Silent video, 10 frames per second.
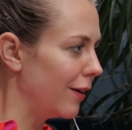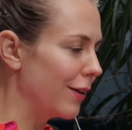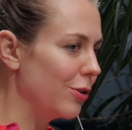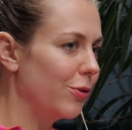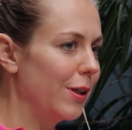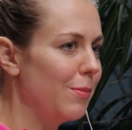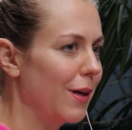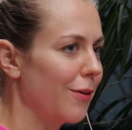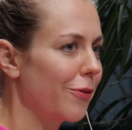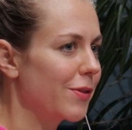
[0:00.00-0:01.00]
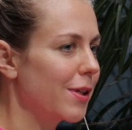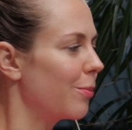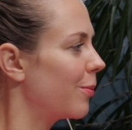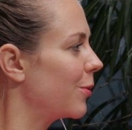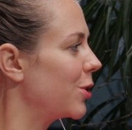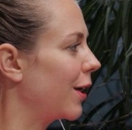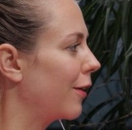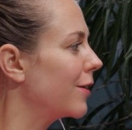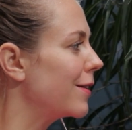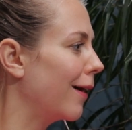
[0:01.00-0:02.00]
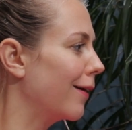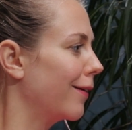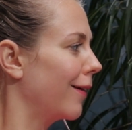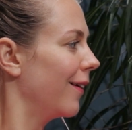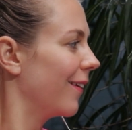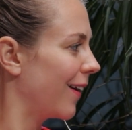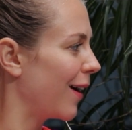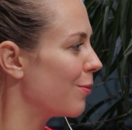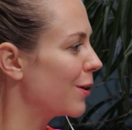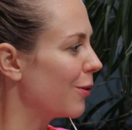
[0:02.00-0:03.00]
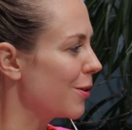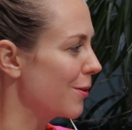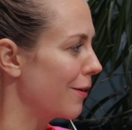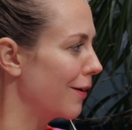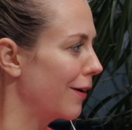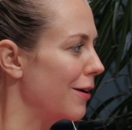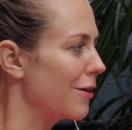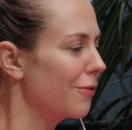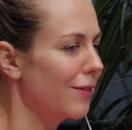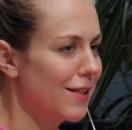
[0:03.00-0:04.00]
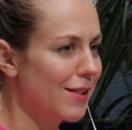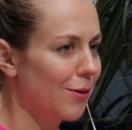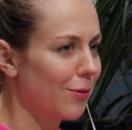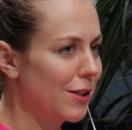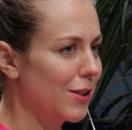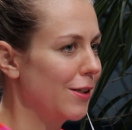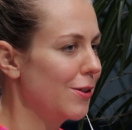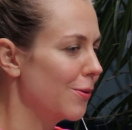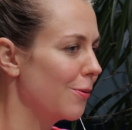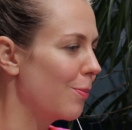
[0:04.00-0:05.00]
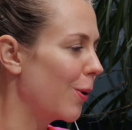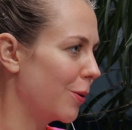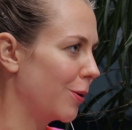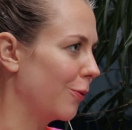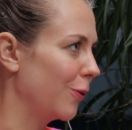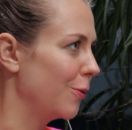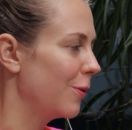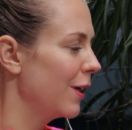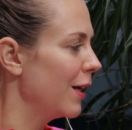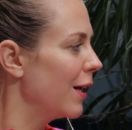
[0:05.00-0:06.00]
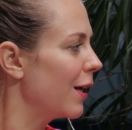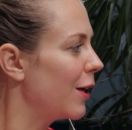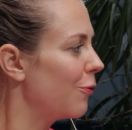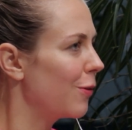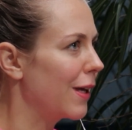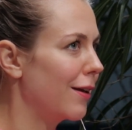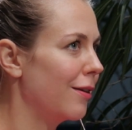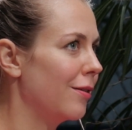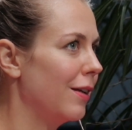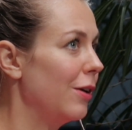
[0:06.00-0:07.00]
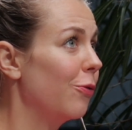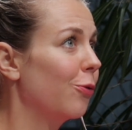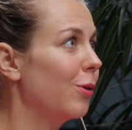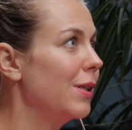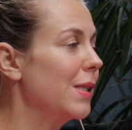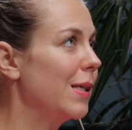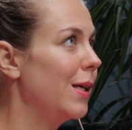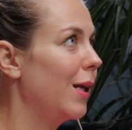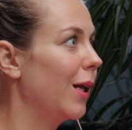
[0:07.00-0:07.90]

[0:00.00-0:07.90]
dreaming of some shared data, I would also raise the question to both of you. If we see